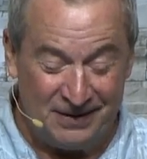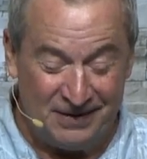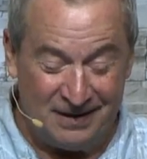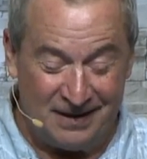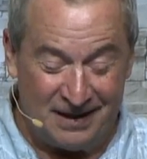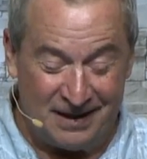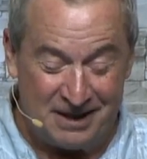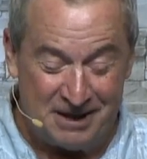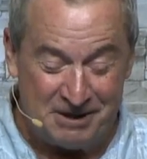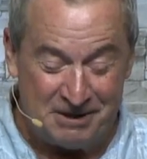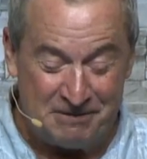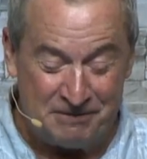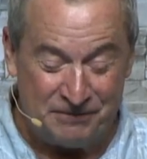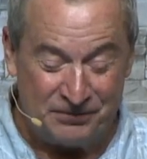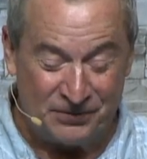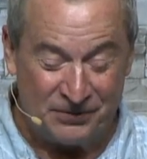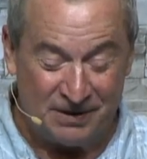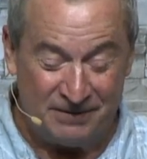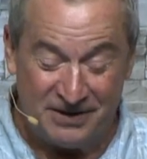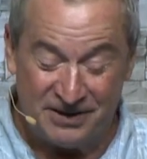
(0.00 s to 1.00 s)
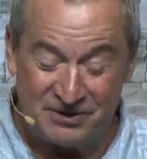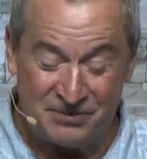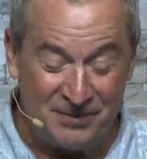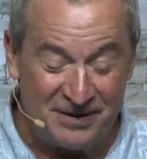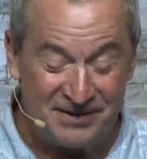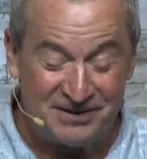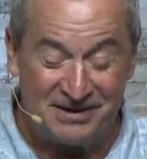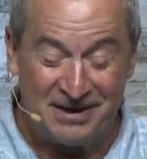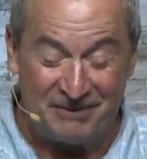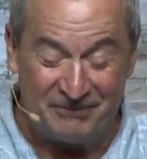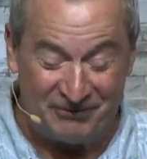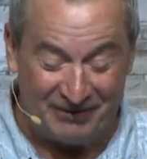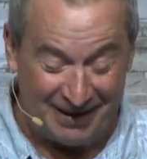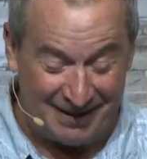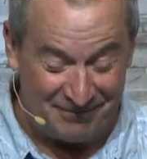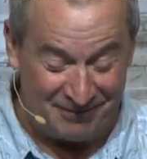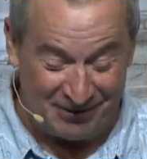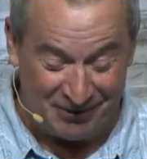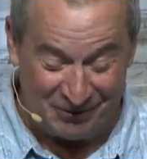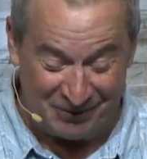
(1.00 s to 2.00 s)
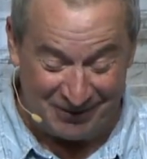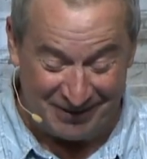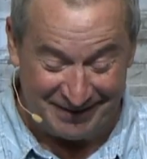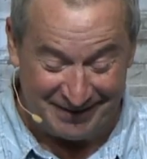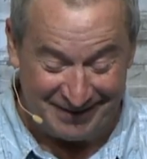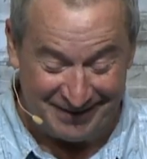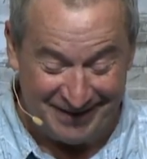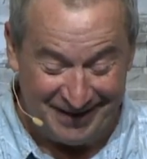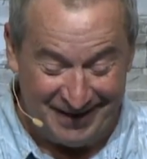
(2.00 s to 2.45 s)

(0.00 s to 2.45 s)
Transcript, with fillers: um, this misstep family, Lord,